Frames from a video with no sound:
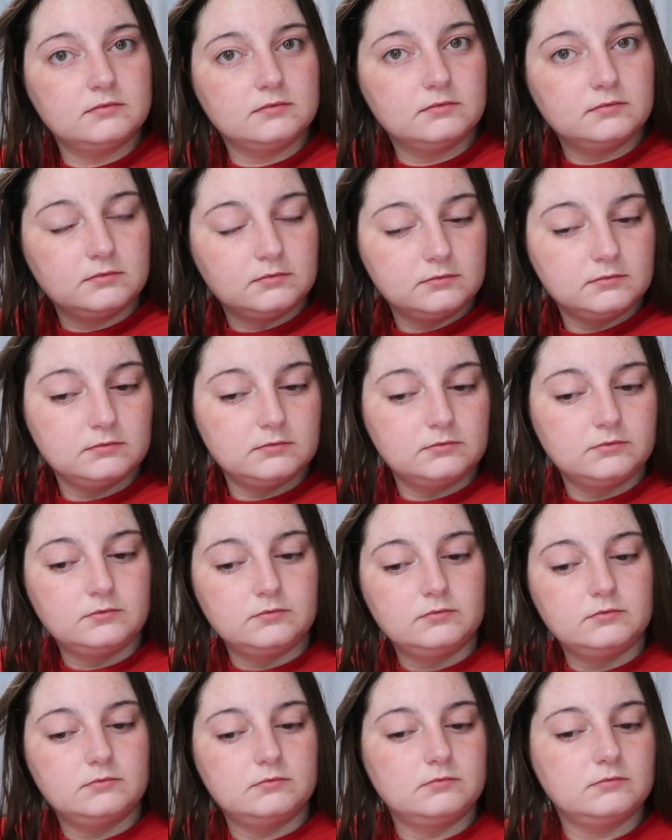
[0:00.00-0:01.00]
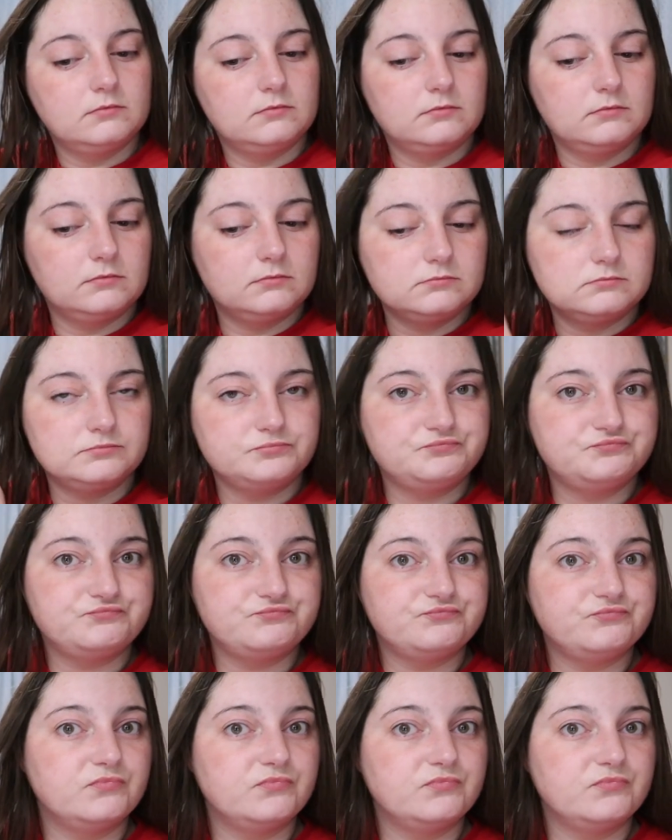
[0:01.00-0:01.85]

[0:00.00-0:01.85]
(silence)